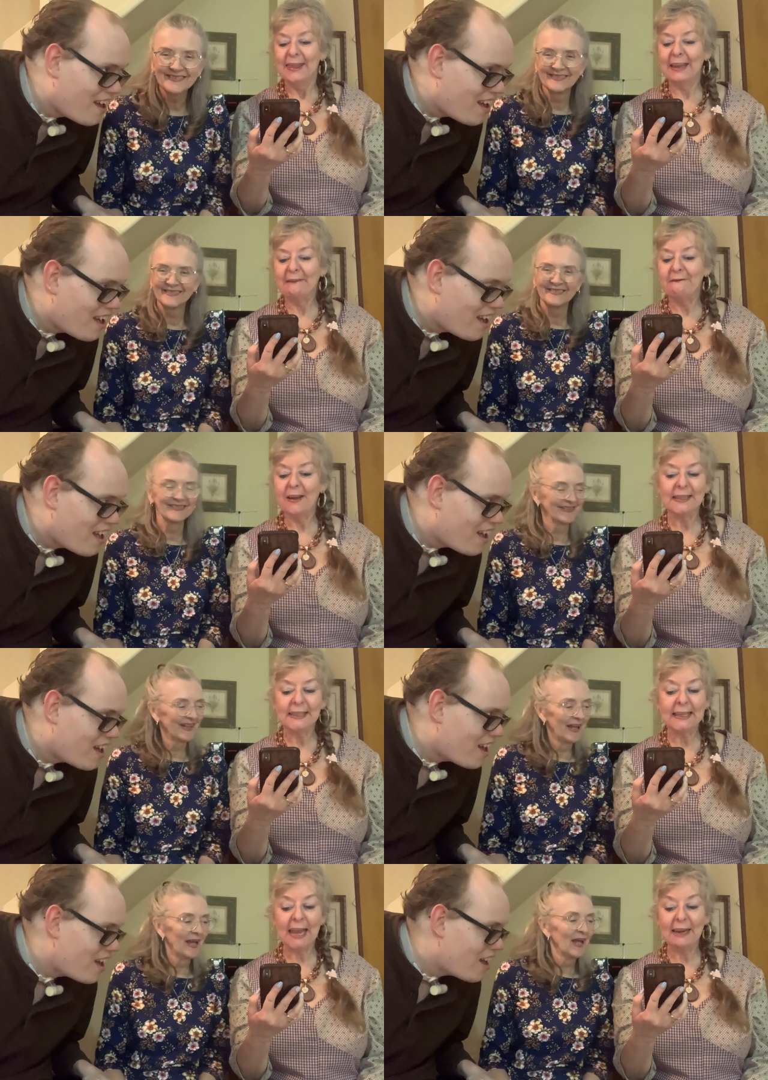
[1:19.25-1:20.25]
Speaker 1: the
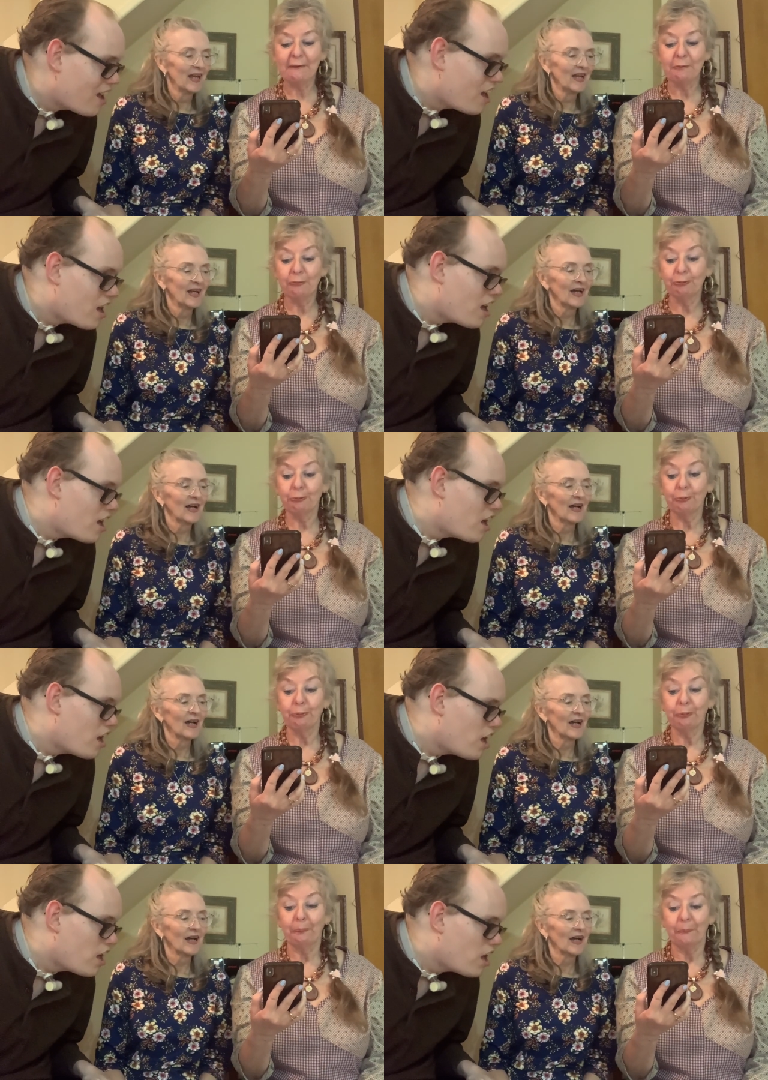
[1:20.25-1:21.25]
investigative
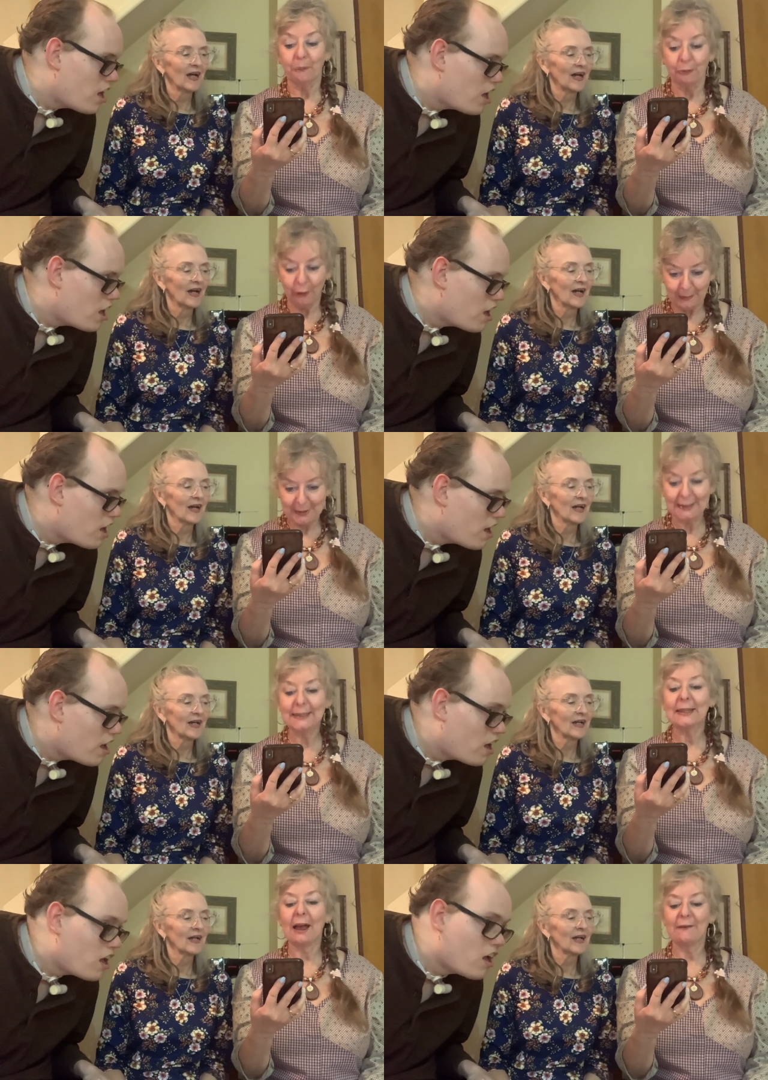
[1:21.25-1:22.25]

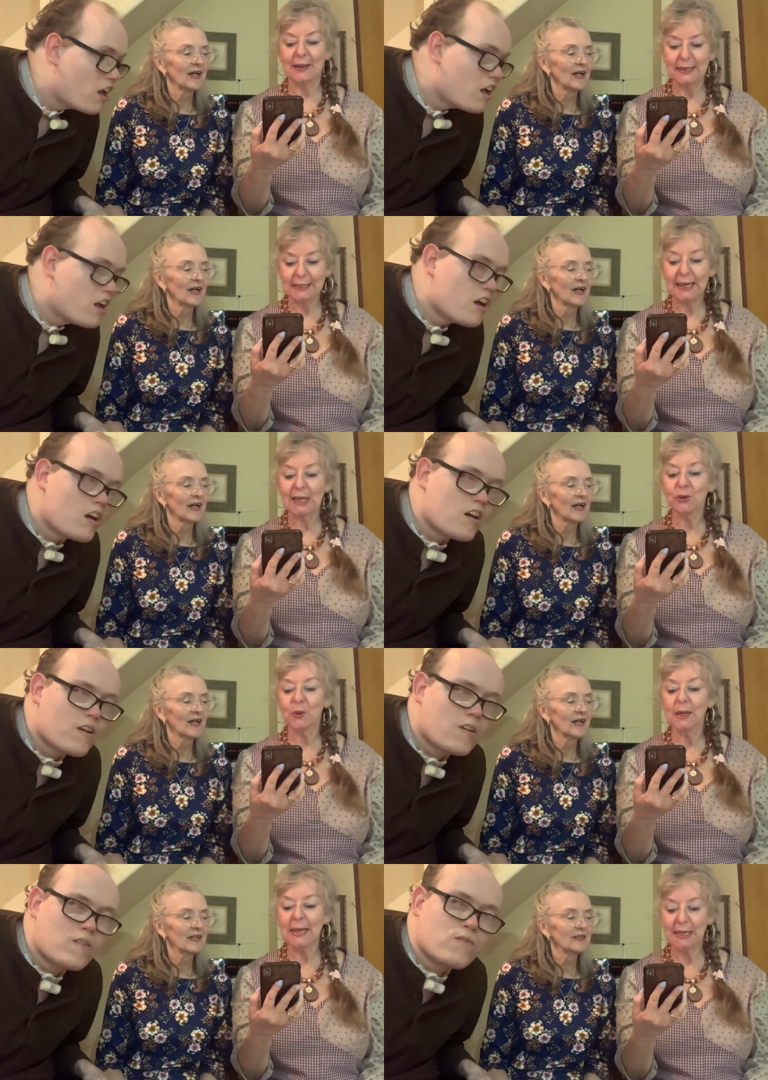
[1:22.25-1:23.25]
premise of
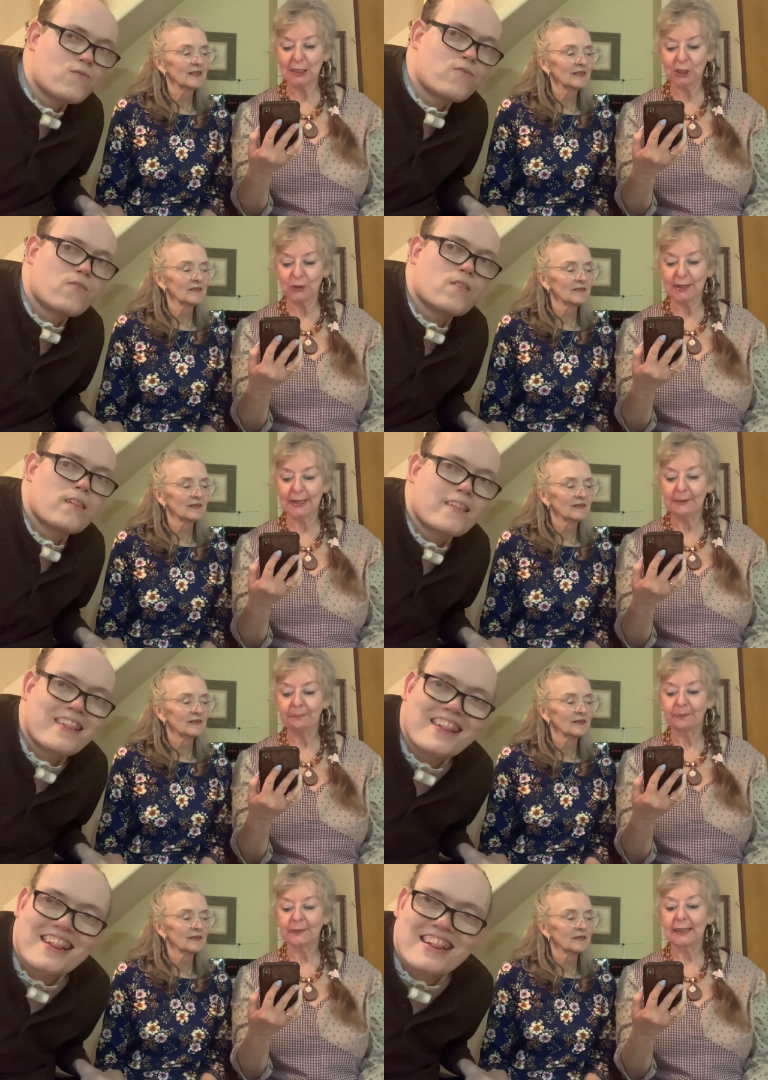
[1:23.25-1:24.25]
intellectual history
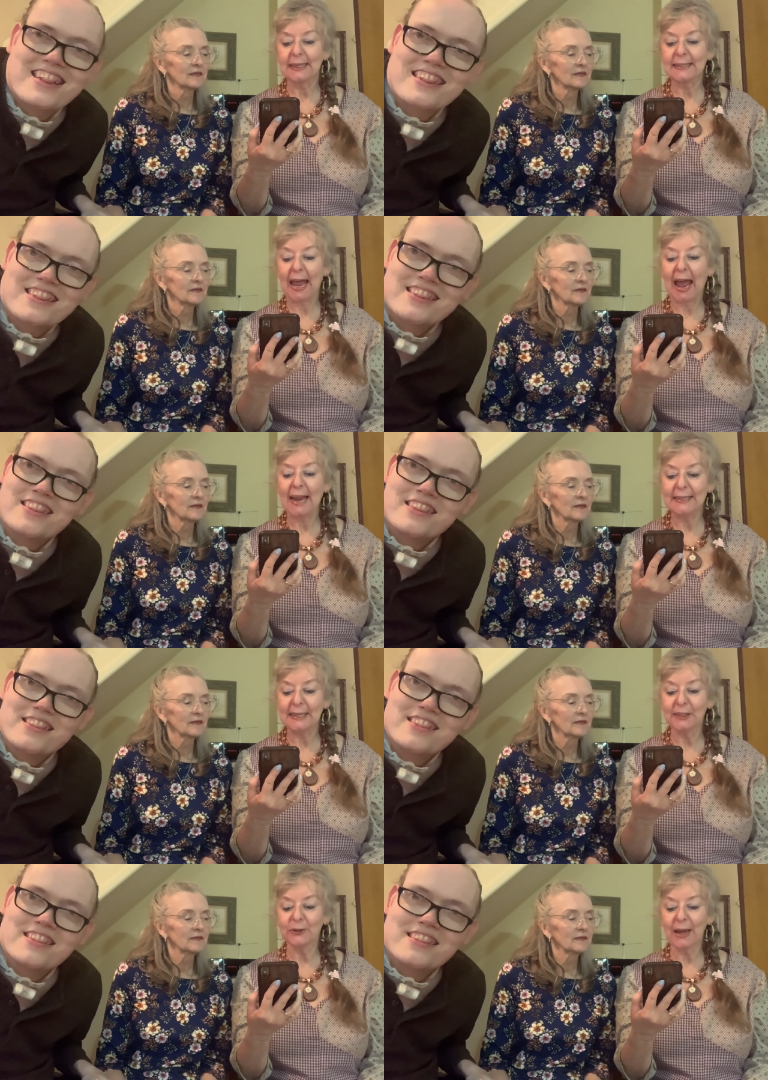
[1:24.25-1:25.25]
is that
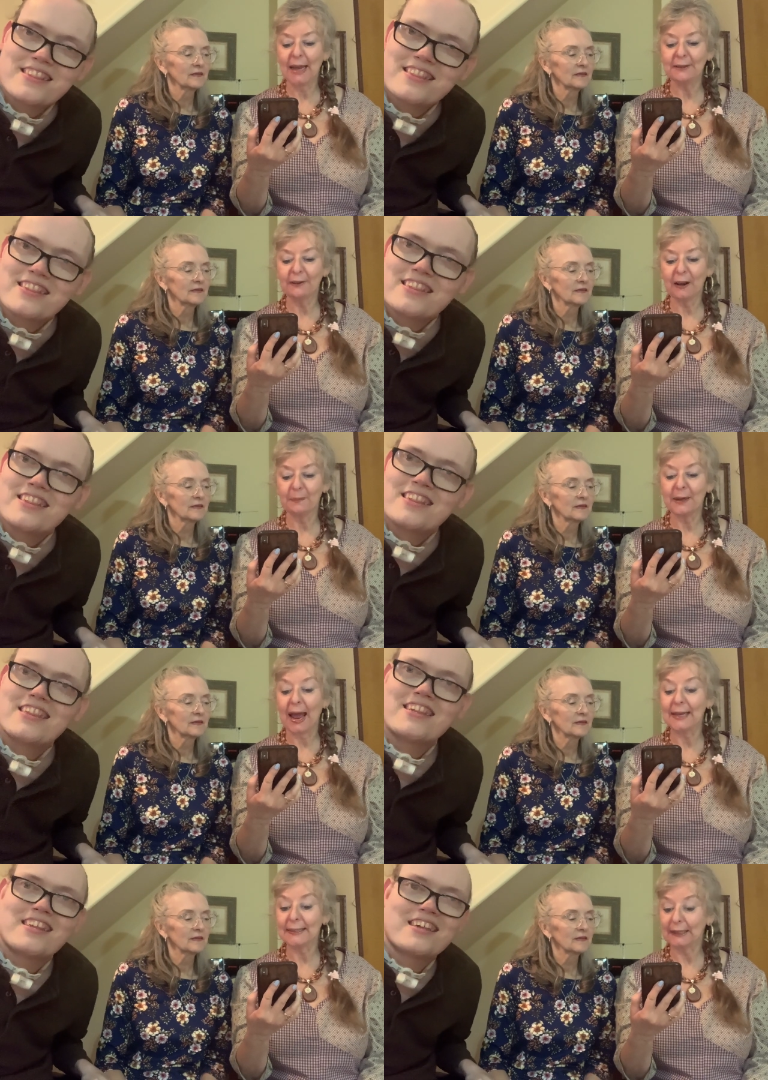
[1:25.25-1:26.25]
ideas do not develop in
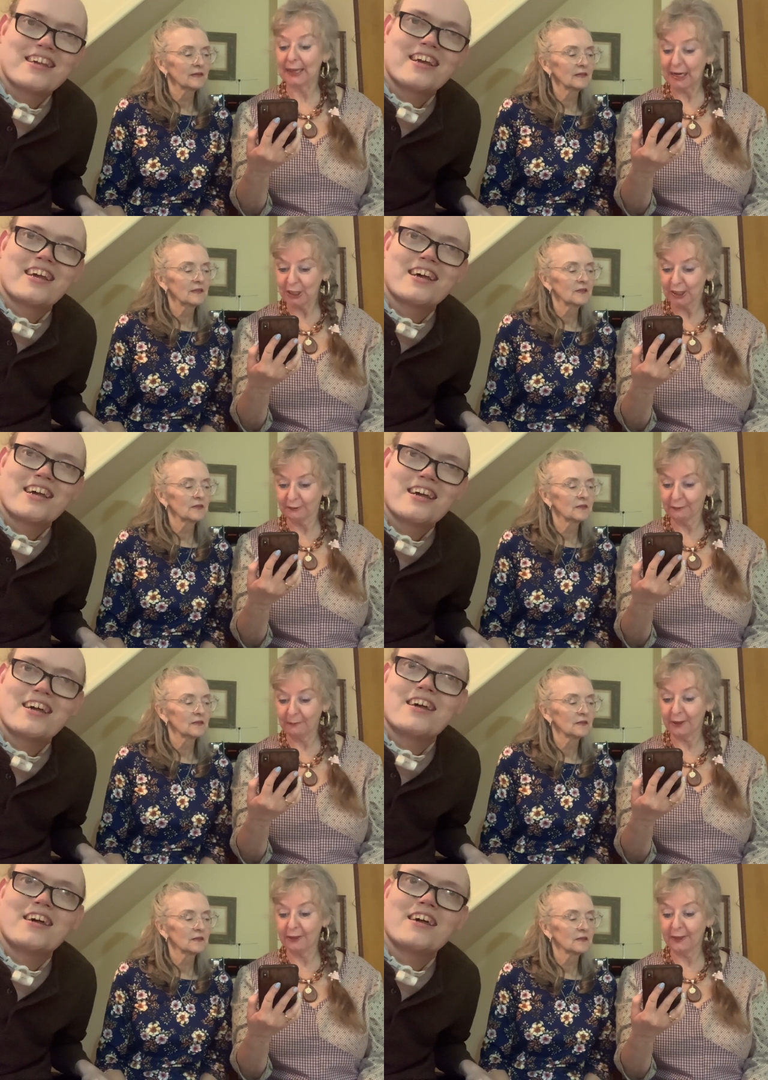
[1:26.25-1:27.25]
isolation
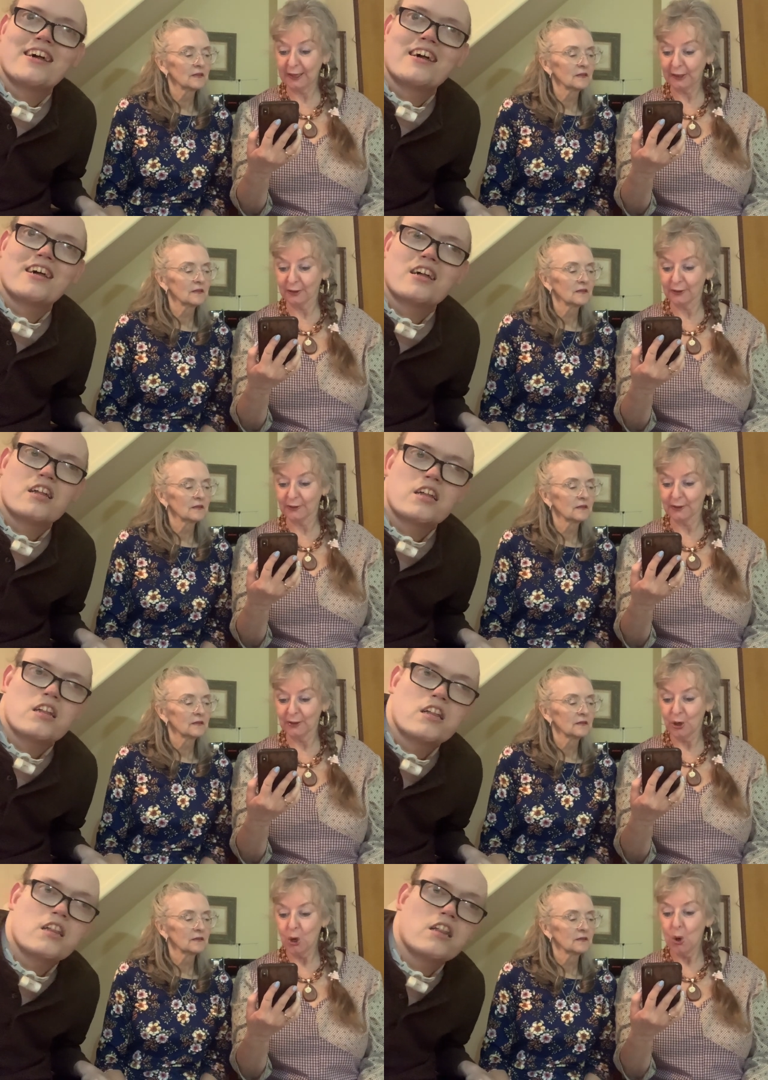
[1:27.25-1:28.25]
from the thinkers,
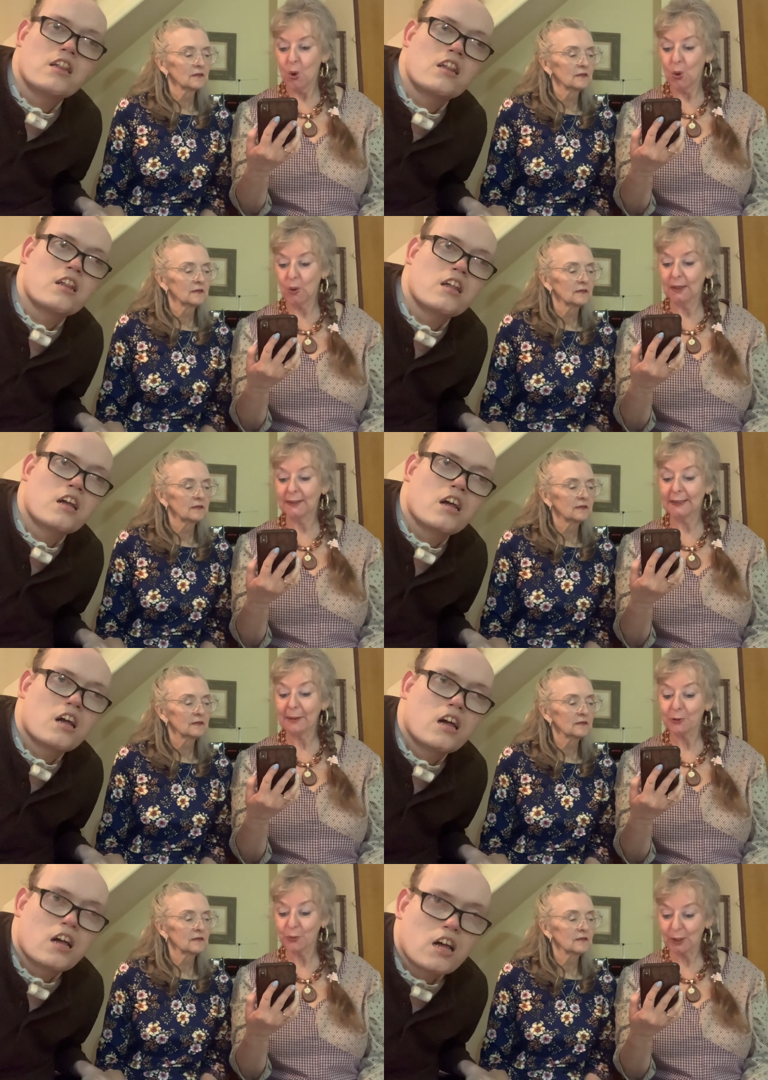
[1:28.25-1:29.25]
who
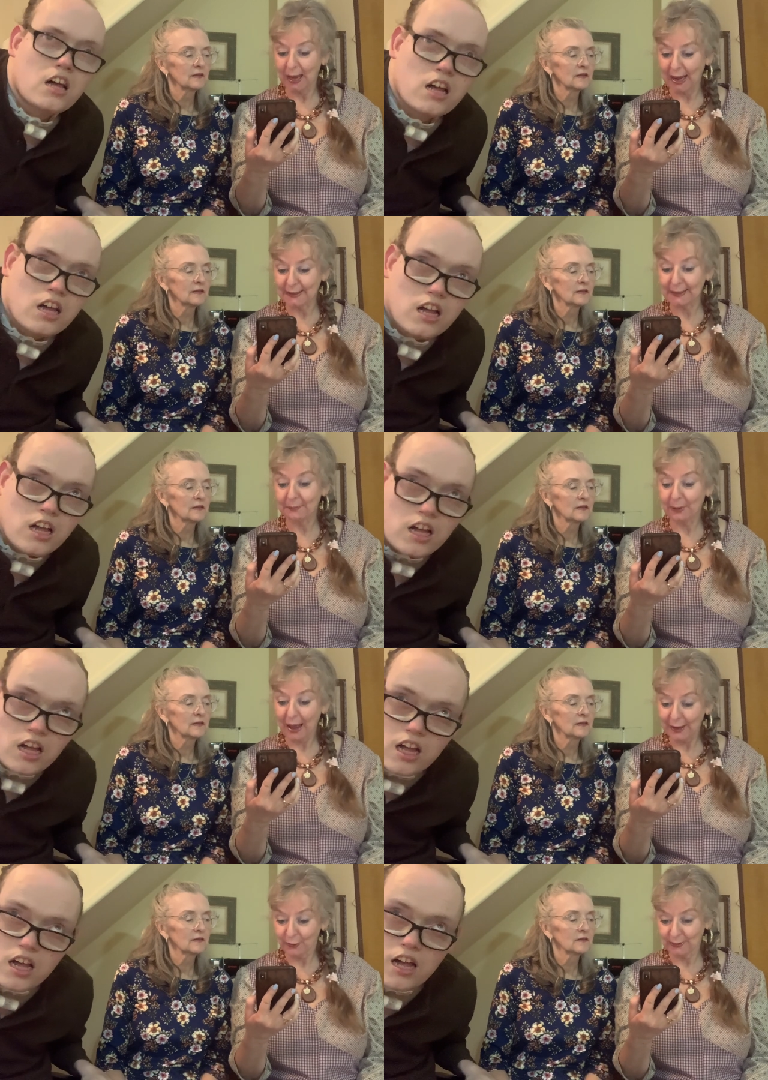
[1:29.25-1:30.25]
conceptualize and
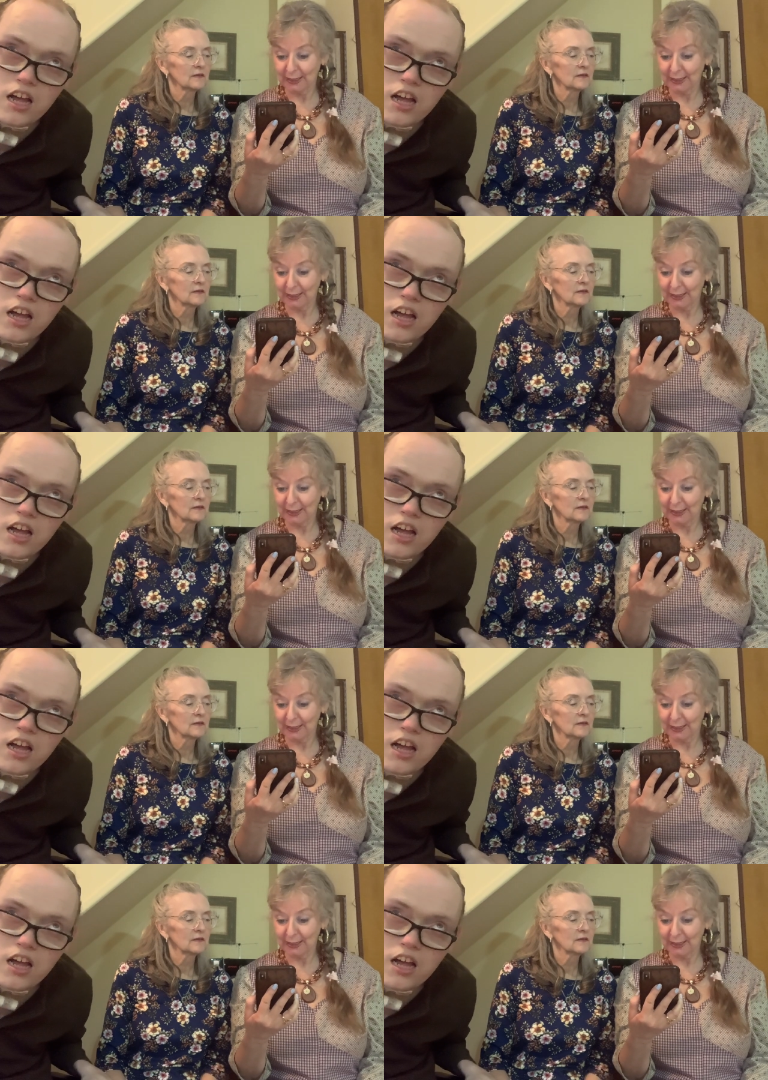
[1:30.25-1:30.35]
apply those